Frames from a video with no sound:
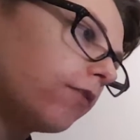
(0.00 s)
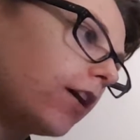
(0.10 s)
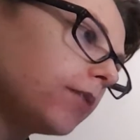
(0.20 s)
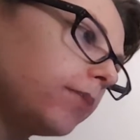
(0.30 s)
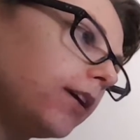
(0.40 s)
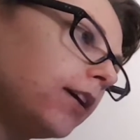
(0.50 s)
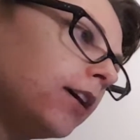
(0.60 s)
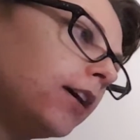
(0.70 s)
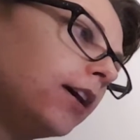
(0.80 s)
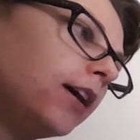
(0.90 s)
rugby,
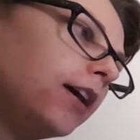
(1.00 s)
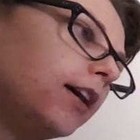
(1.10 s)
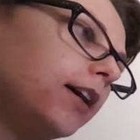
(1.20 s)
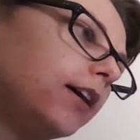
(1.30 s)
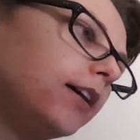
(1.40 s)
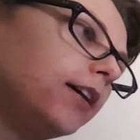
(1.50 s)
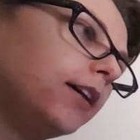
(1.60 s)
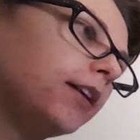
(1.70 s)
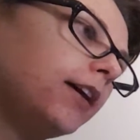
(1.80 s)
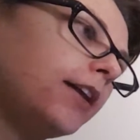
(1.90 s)

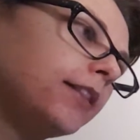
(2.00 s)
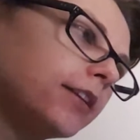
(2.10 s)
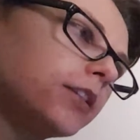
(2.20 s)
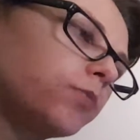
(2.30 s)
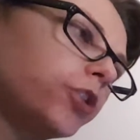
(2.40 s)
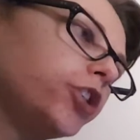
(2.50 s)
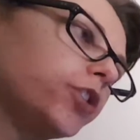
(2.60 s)
and this is where she